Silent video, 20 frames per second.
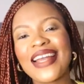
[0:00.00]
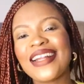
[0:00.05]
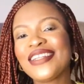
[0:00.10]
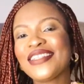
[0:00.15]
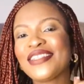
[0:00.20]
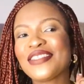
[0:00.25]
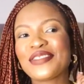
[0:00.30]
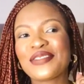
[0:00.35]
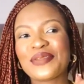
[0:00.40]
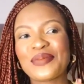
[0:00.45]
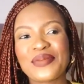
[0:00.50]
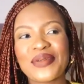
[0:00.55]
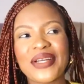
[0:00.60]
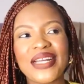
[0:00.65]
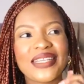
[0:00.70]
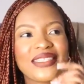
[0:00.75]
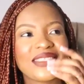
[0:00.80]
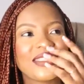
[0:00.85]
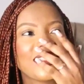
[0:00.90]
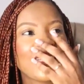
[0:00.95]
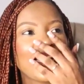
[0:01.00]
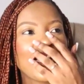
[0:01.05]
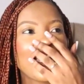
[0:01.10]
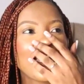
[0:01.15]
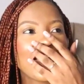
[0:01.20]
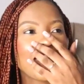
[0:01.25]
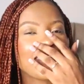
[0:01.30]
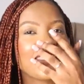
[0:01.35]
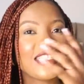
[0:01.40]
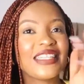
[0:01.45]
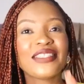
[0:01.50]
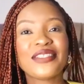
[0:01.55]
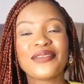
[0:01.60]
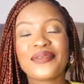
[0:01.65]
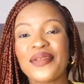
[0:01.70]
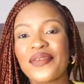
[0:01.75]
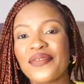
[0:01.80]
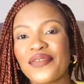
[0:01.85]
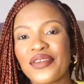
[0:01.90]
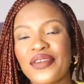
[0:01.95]
I need a surprise
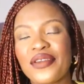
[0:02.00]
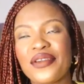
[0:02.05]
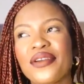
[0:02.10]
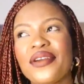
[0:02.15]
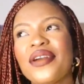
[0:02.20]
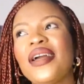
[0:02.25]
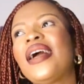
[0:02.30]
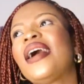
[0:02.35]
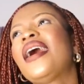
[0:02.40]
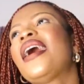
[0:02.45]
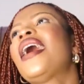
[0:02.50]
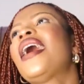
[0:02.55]
gender reveal,